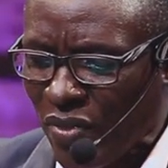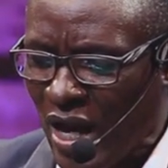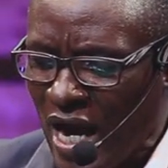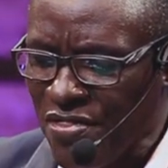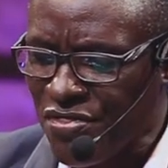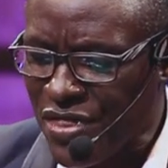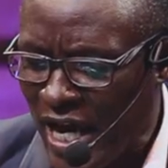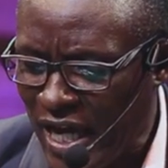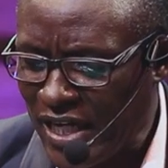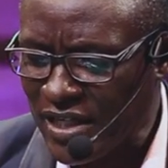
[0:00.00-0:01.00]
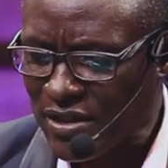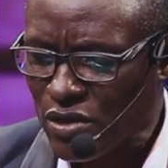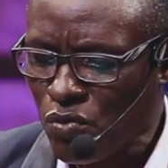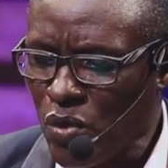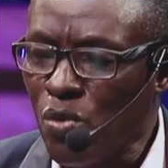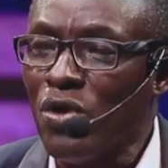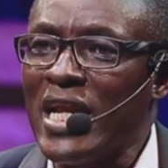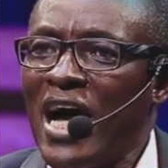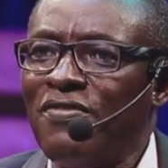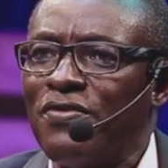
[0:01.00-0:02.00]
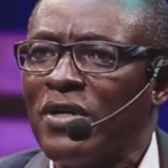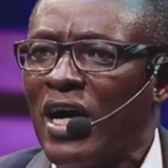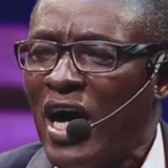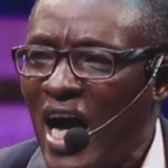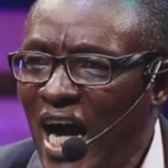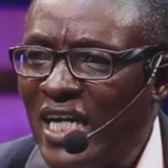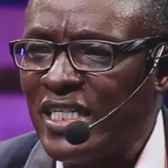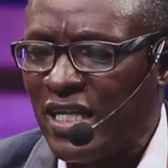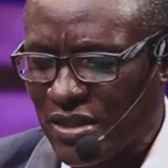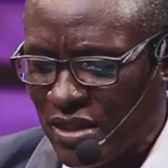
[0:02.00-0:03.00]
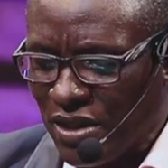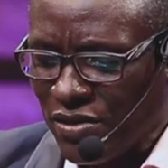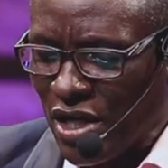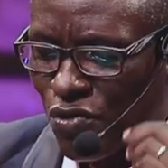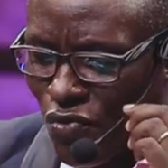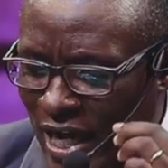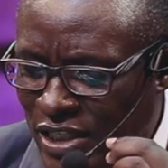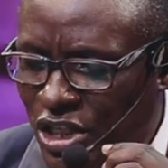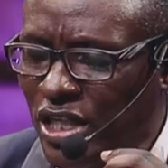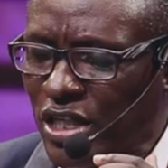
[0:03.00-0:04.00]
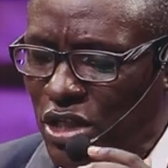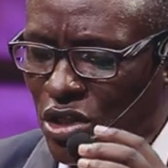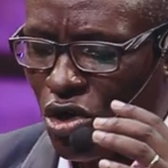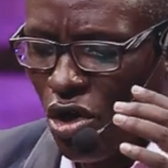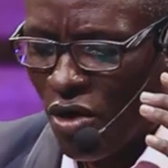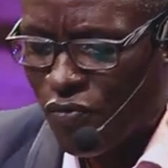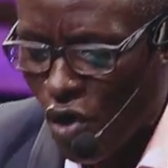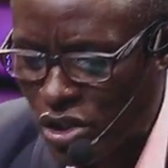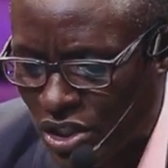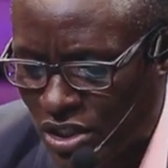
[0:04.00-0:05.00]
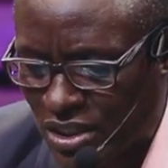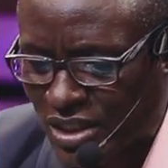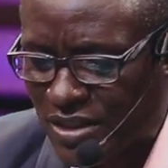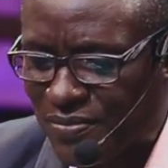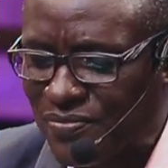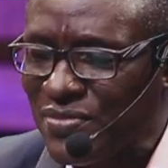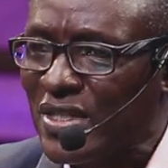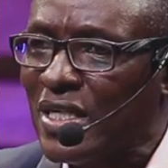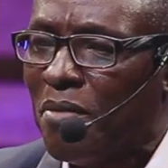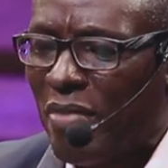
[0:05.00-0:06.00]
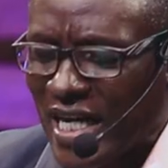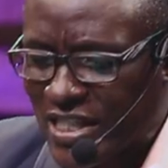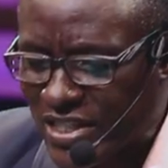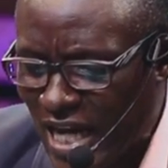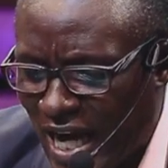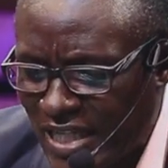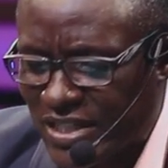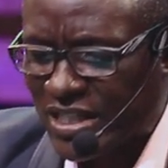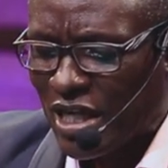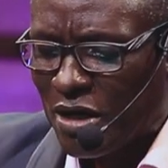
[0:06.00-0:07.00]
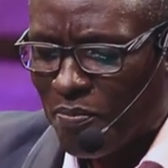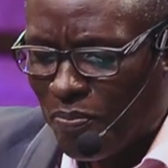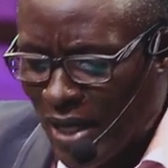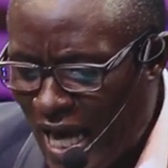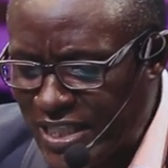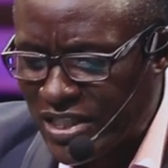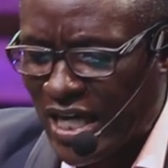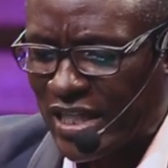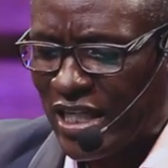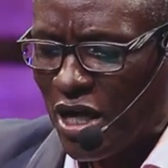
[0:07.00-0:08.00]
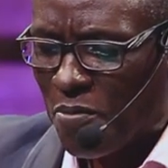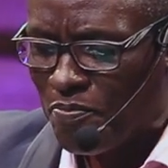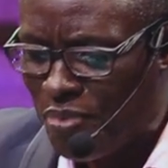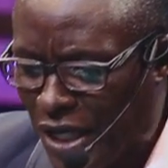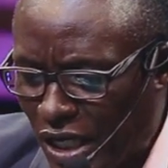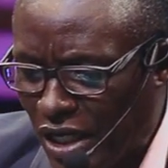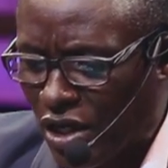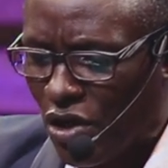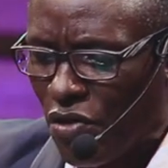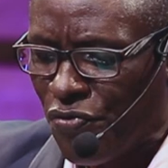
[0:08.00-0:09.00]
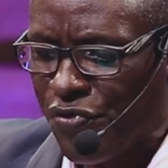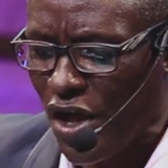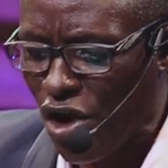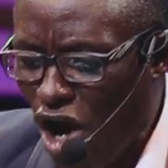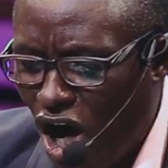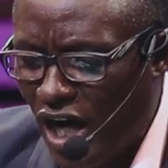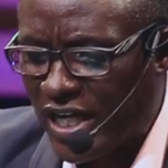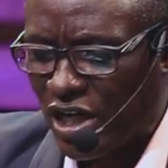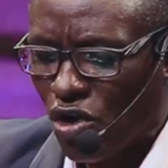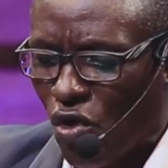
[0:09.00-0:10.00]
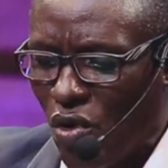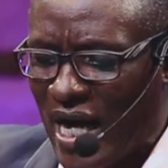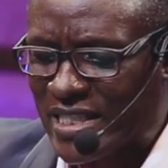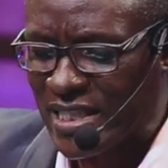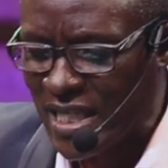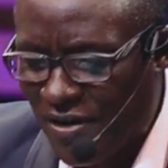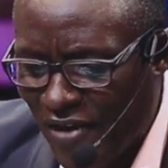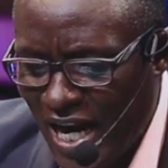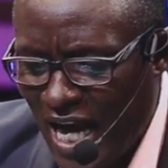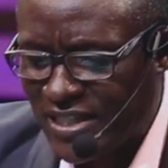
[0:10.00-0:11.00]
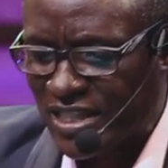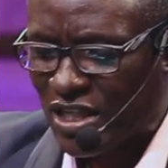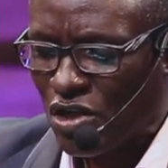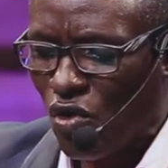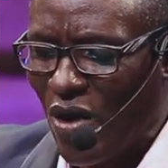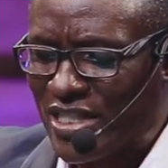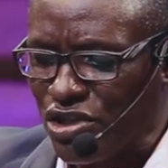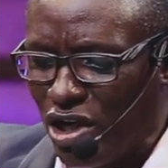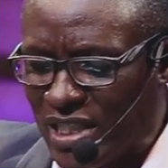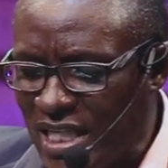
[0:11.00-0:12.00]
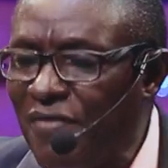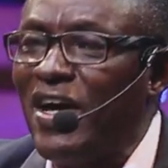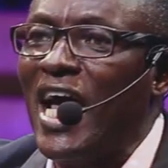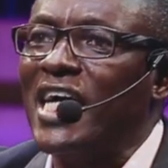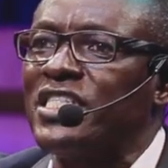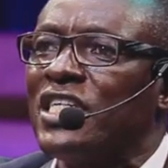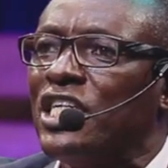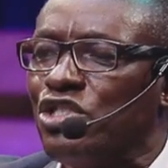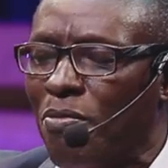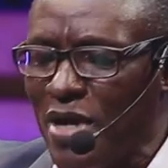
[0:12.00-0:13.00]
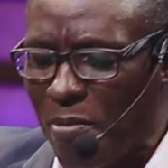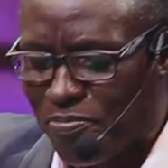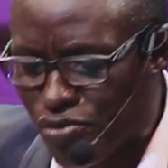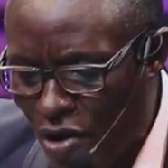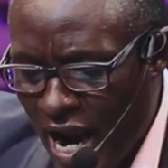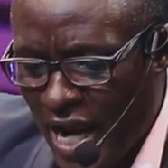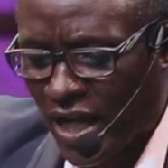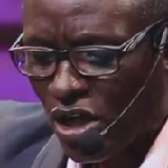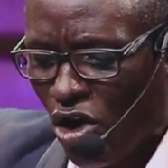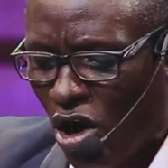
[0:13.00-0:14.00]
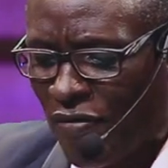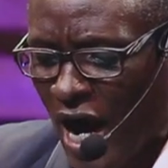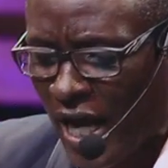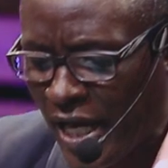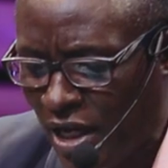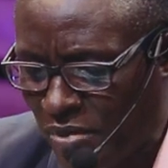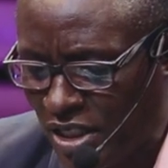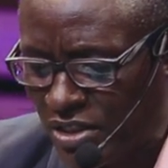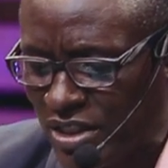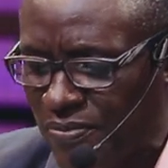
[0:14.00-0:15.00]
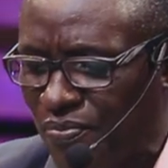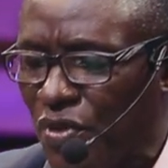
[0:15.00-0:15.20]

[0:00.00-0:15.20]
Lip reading: And then we would have had the raging of waters. But he says, blessed be the Lord who has given us, who has not given us to be a prey of our enemies.